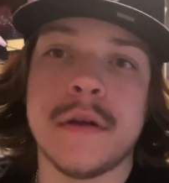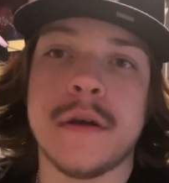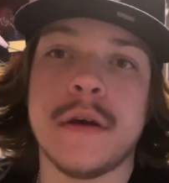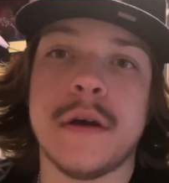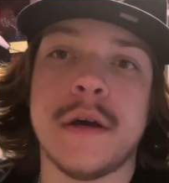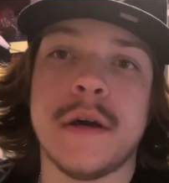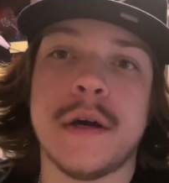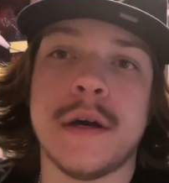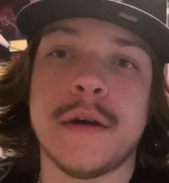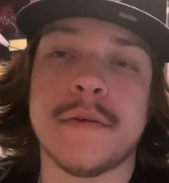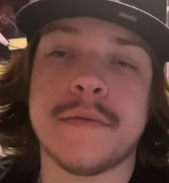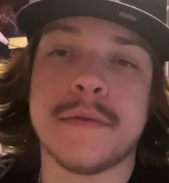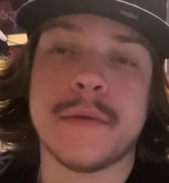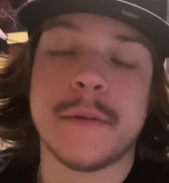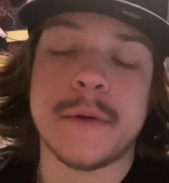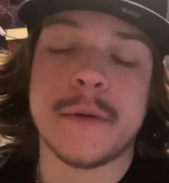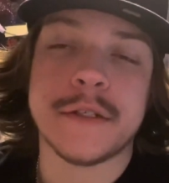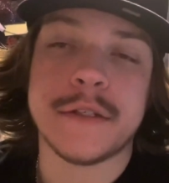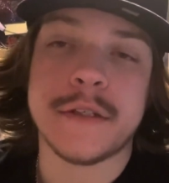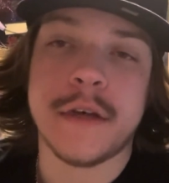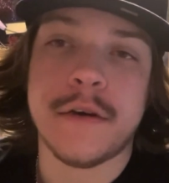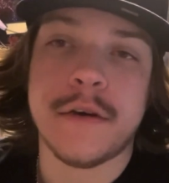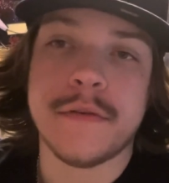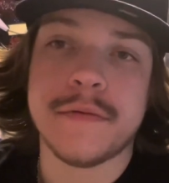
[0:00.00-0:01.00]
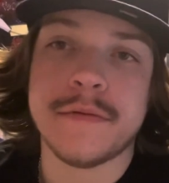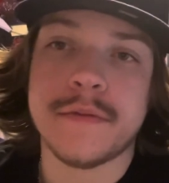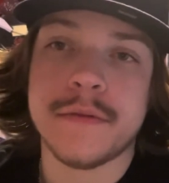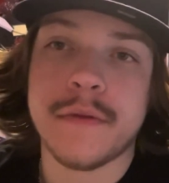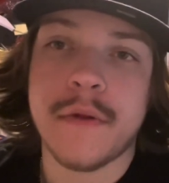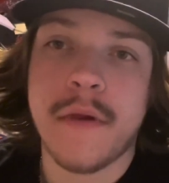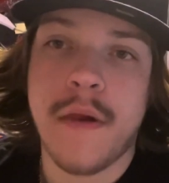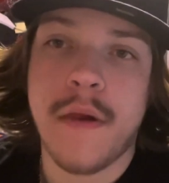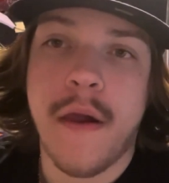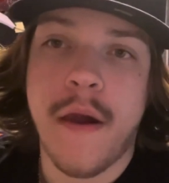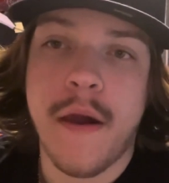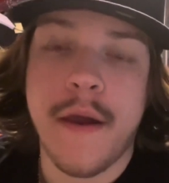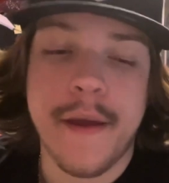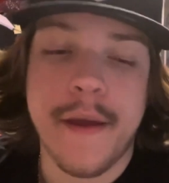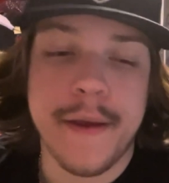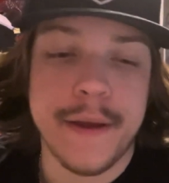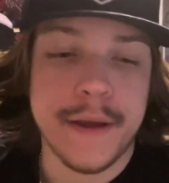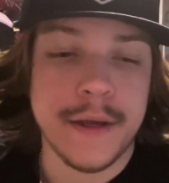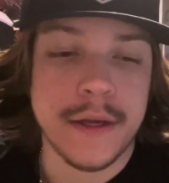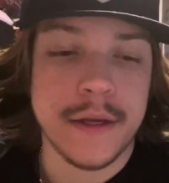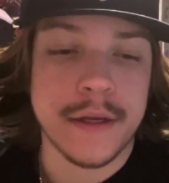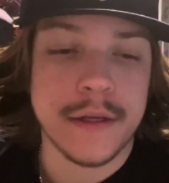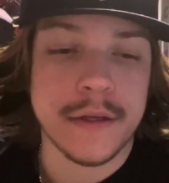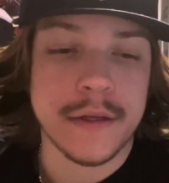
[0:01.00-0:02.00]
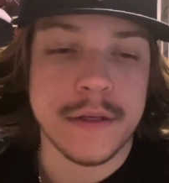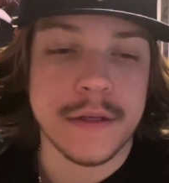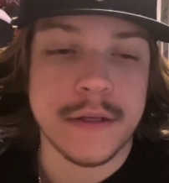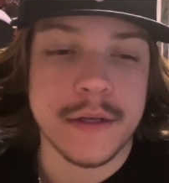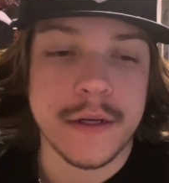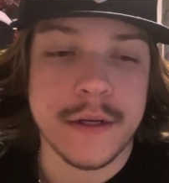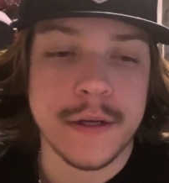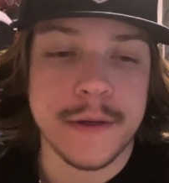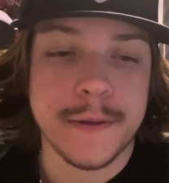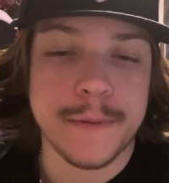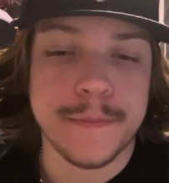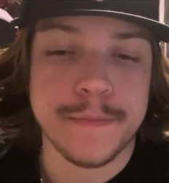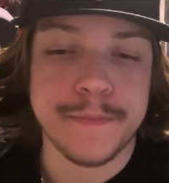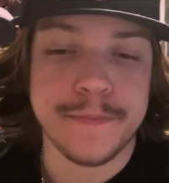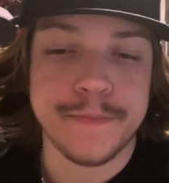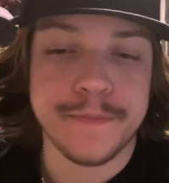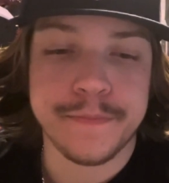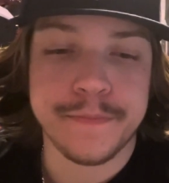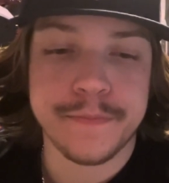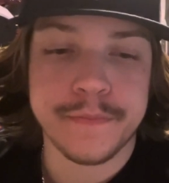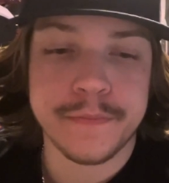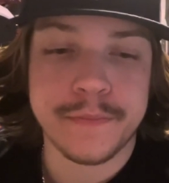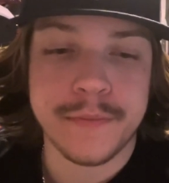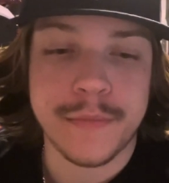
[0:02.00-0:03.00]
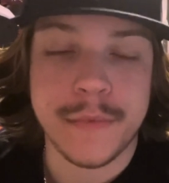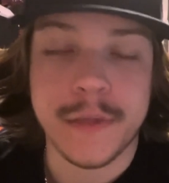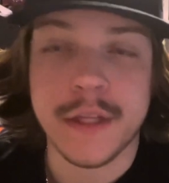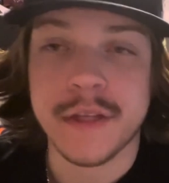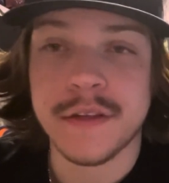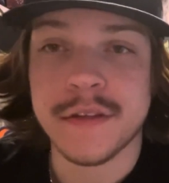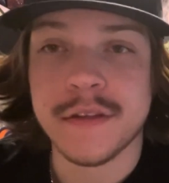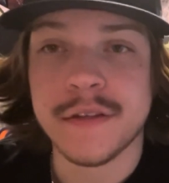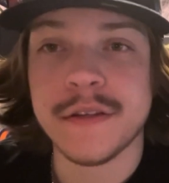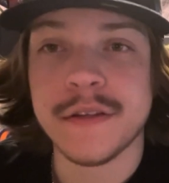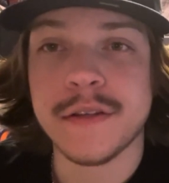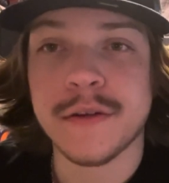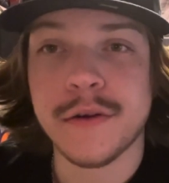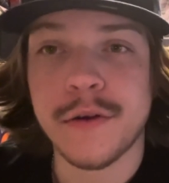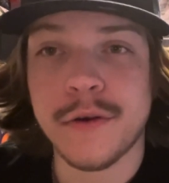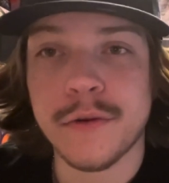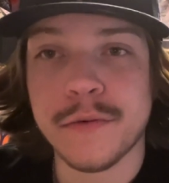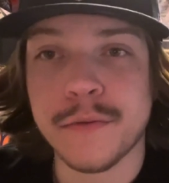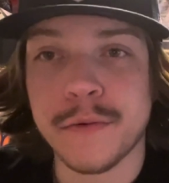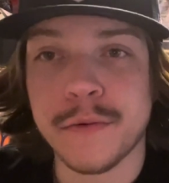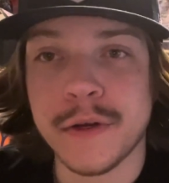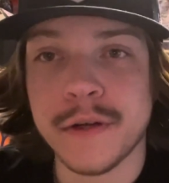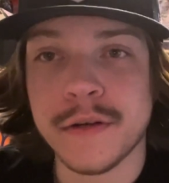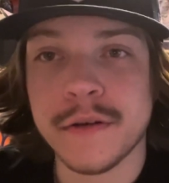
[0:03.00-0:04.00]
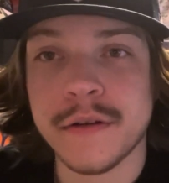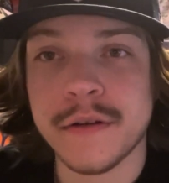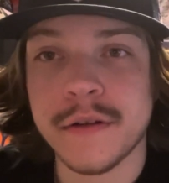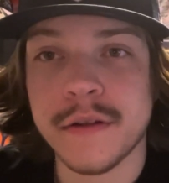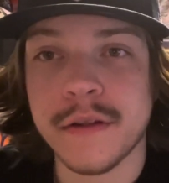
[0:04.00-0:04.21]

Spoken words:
for myself, and this is an old one.